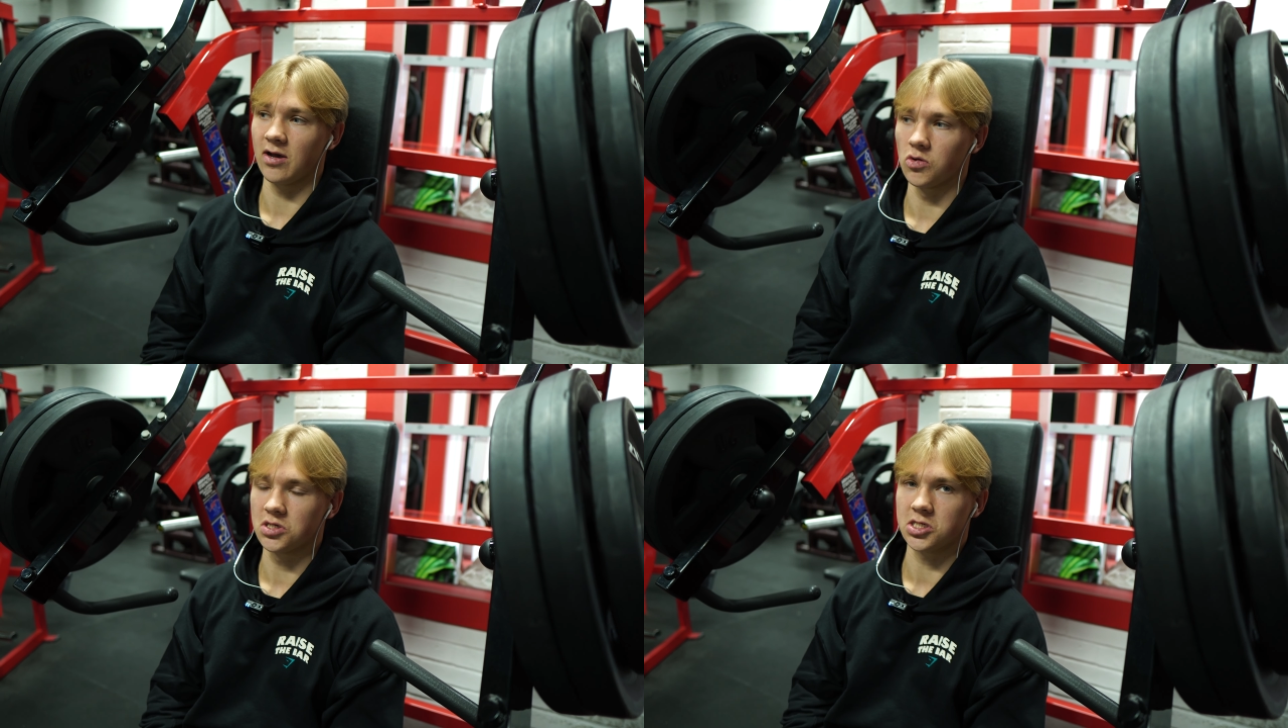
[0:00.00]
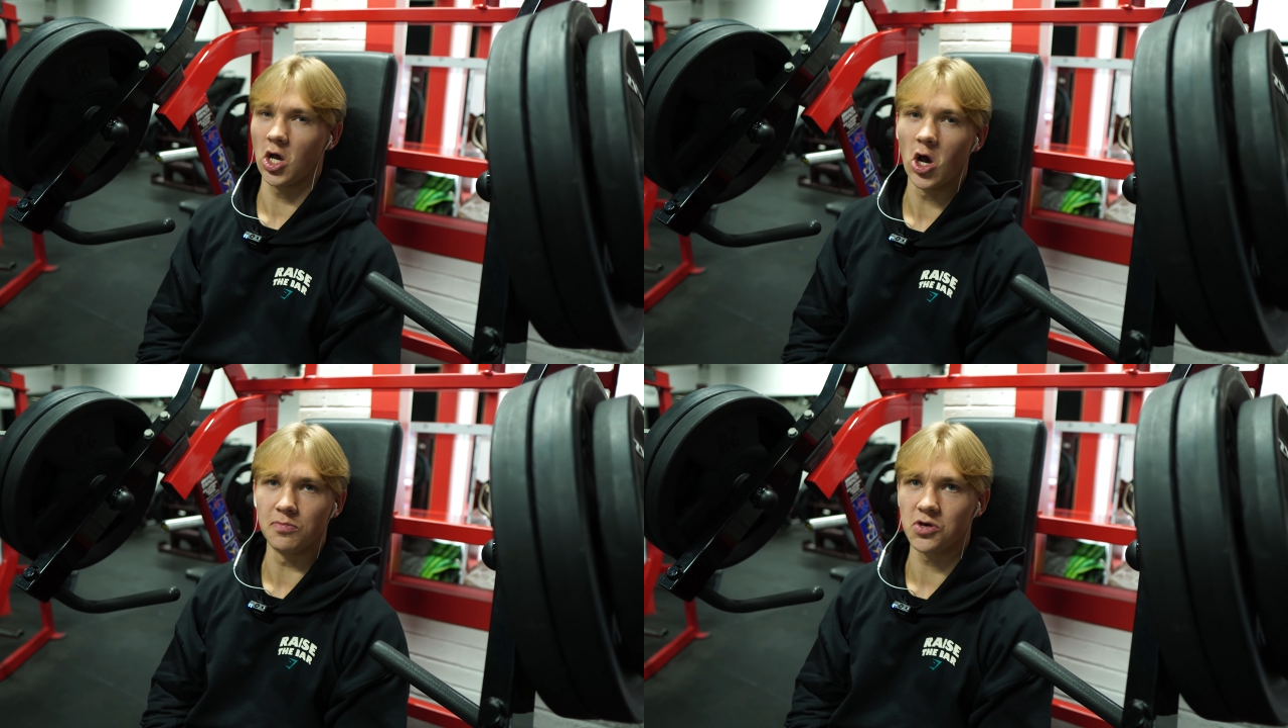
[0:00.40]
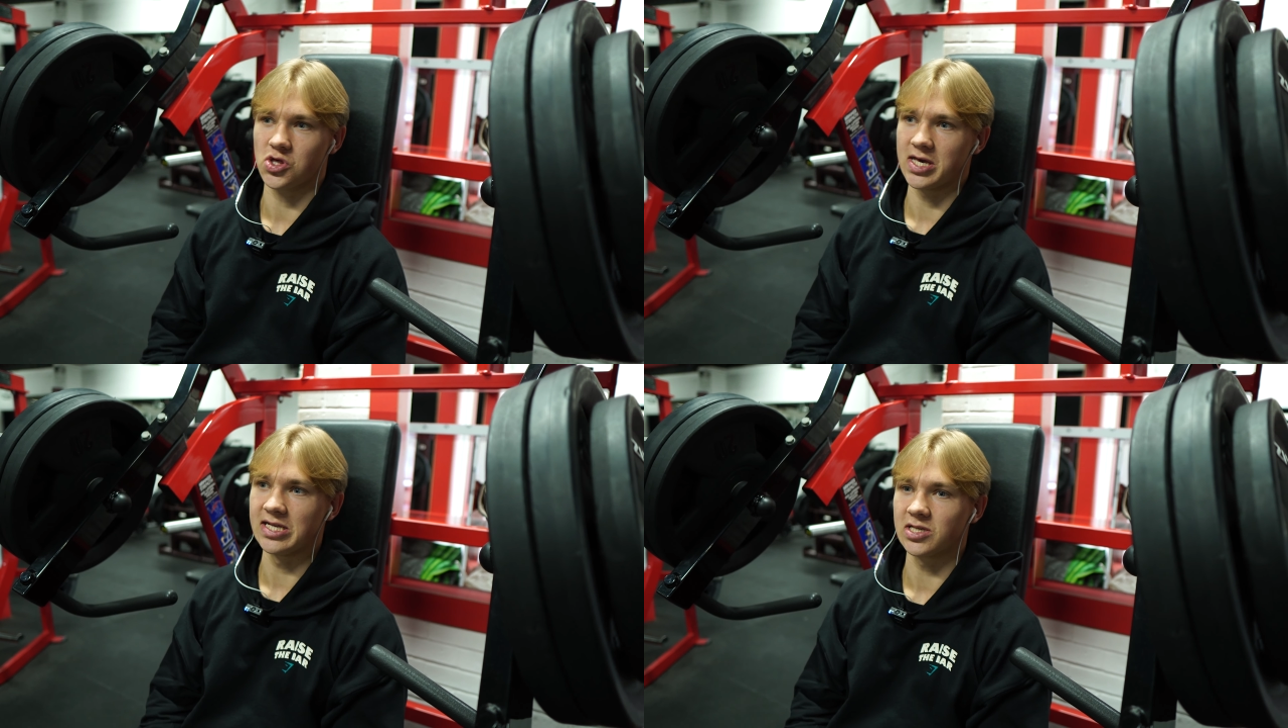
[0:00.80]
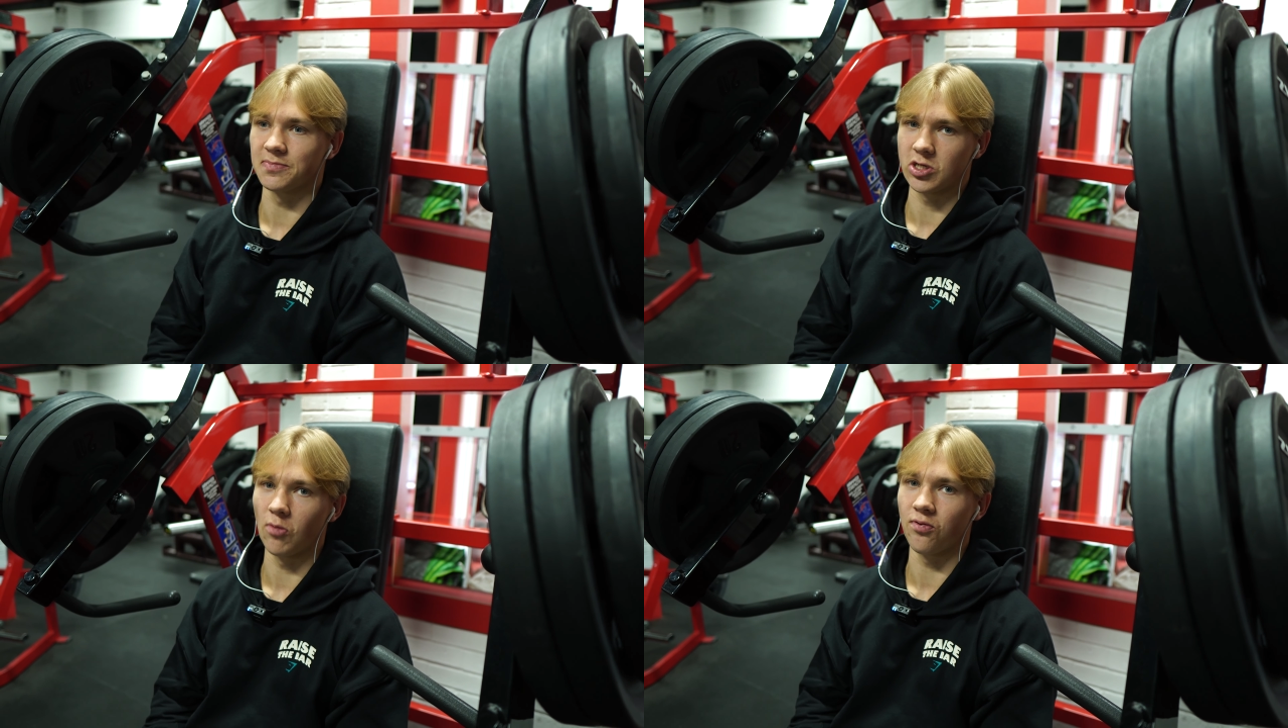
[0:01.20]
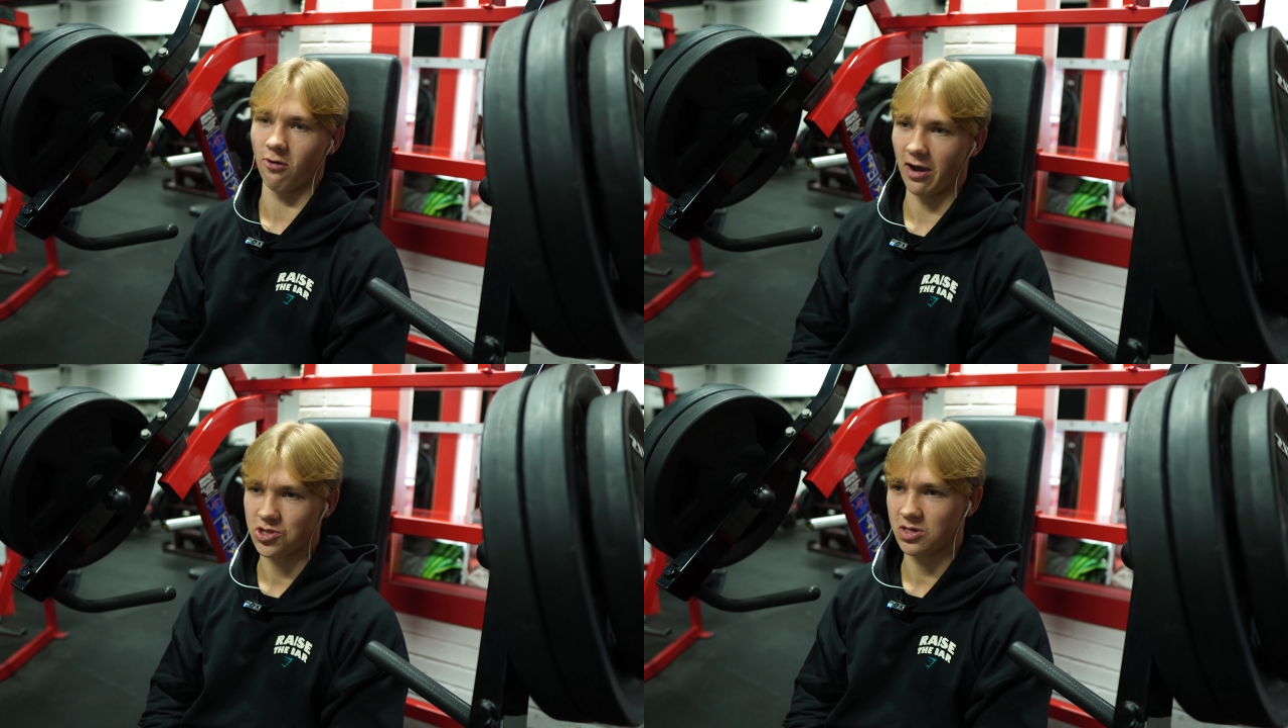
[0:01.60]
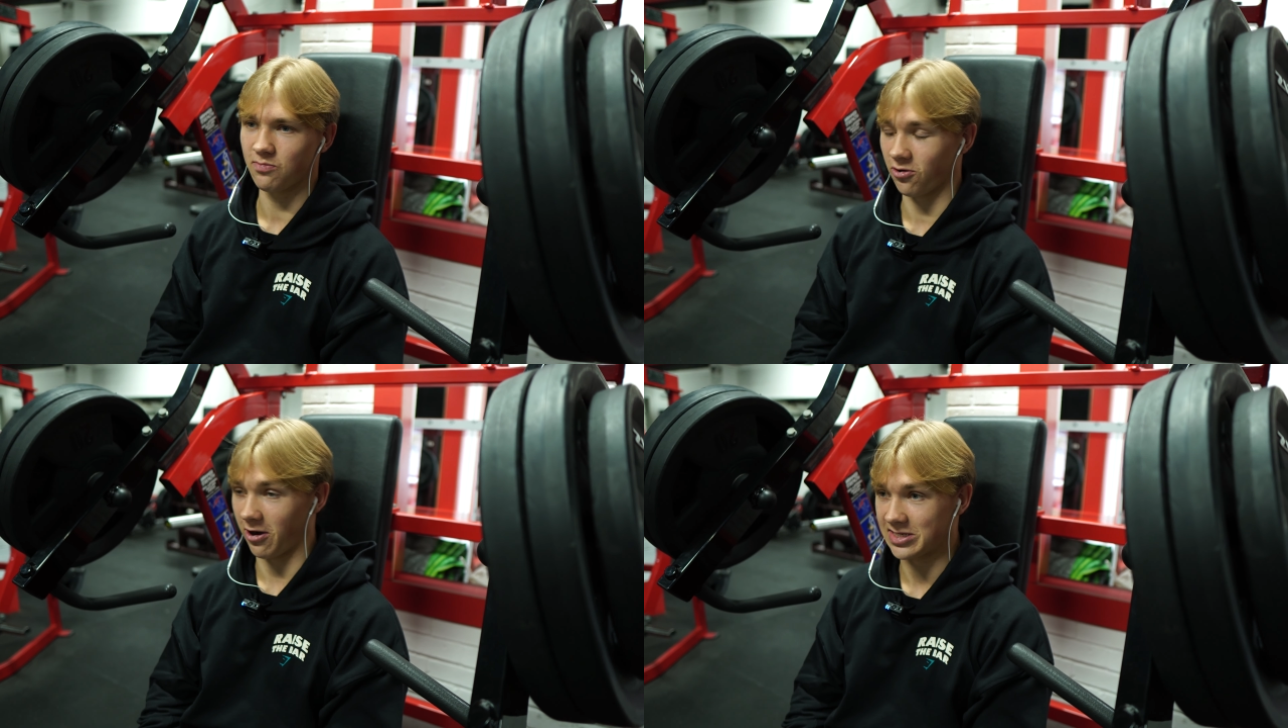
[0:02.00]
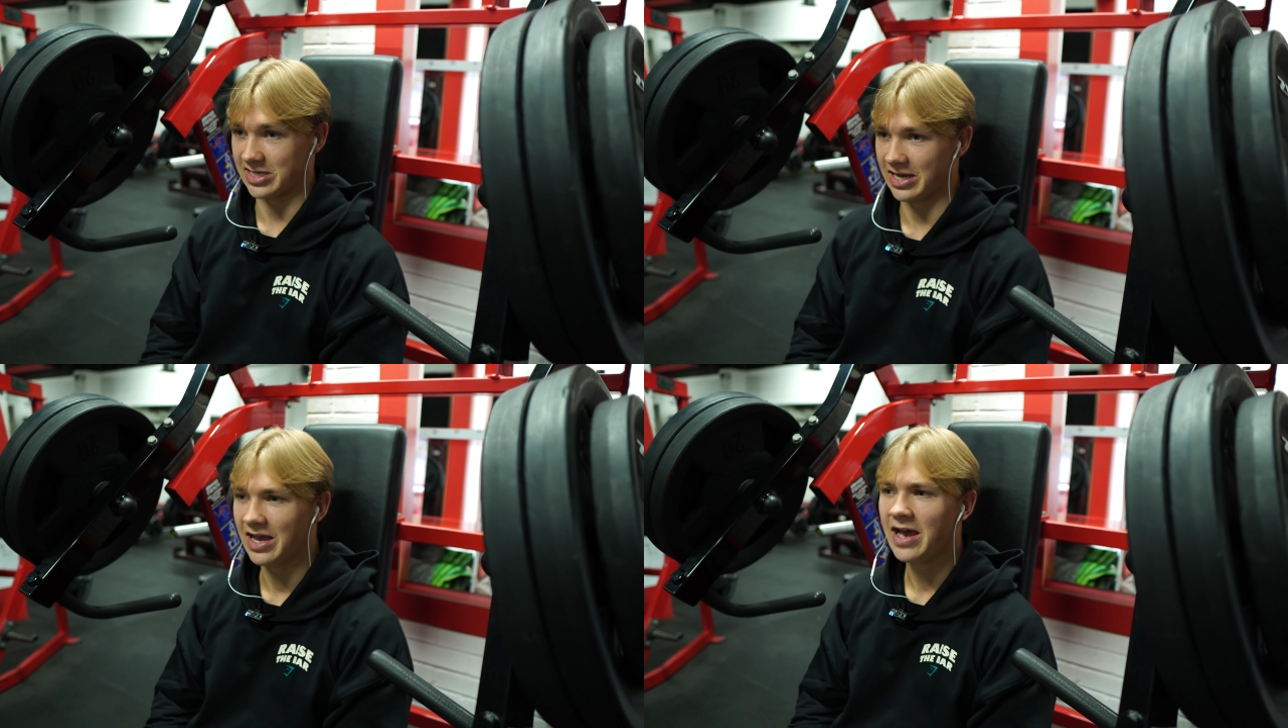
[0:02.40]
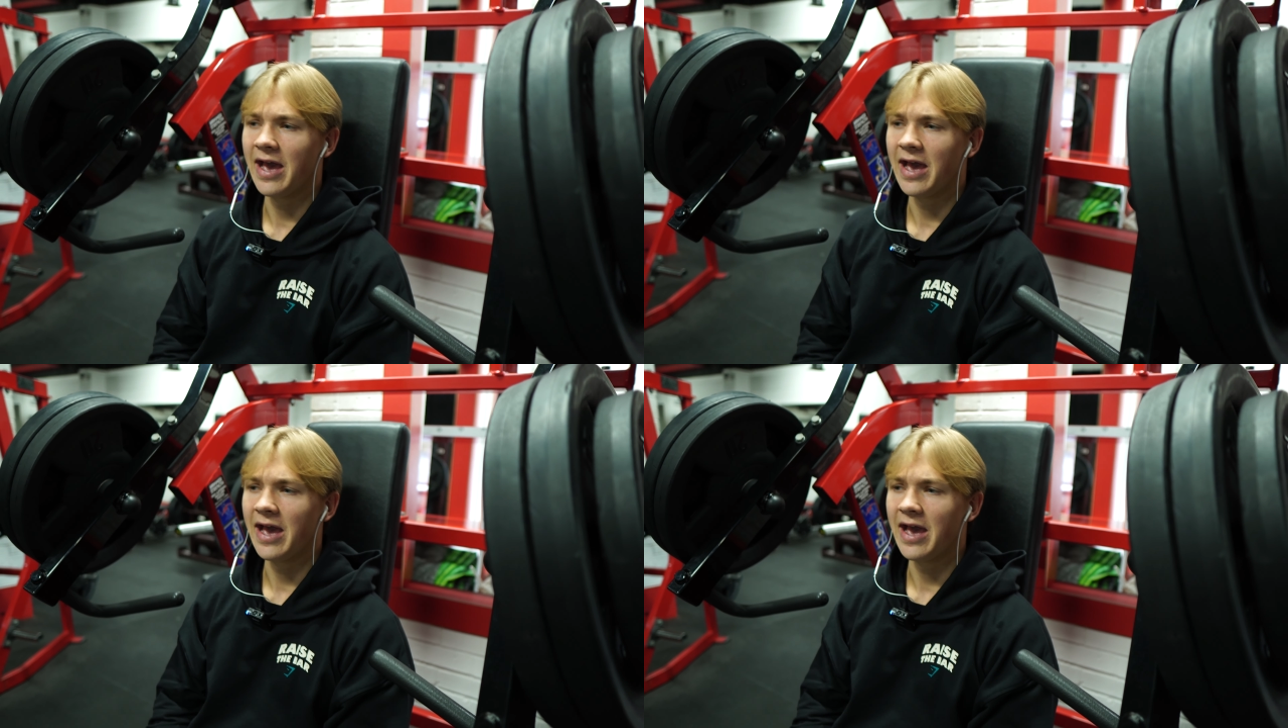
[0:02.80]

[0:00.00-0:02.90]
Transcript: on certain machines, I'm still progress progressing.